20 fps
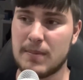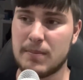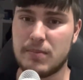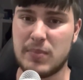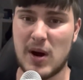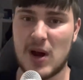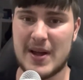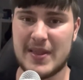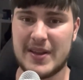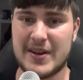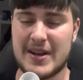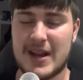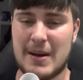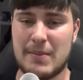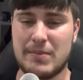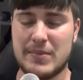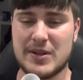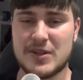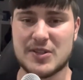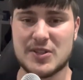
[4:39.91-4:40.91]

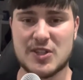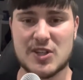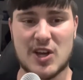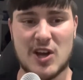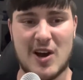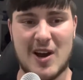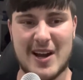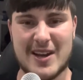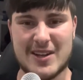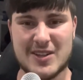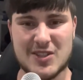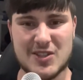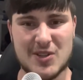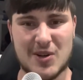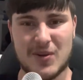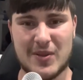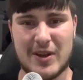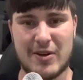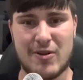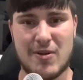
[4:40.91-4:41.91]
by-the-numbers kind of
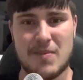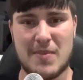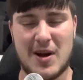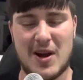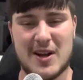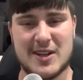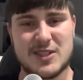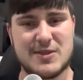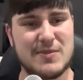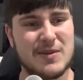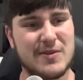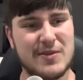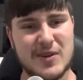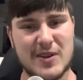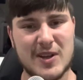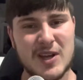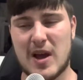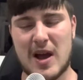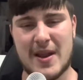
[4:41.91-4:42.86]
song that reminds me of